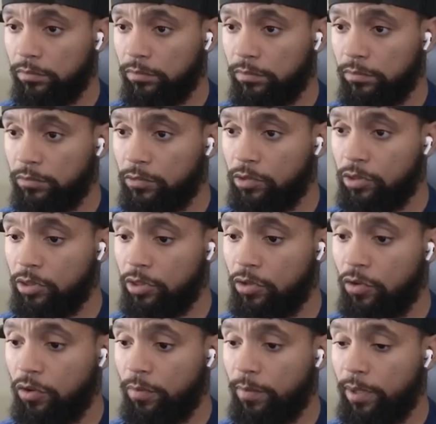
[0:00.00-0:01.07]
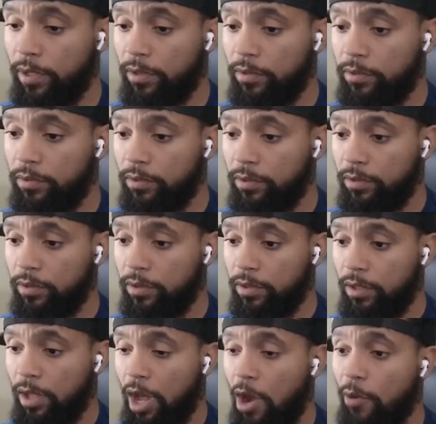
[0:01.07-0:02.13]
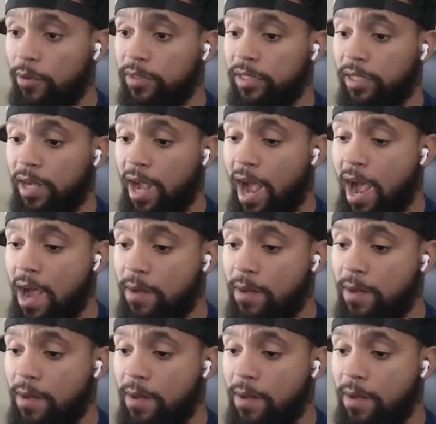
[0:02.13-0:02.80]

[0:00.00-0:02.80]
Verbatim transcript: Was it a doorbell? Oh, it's the cop.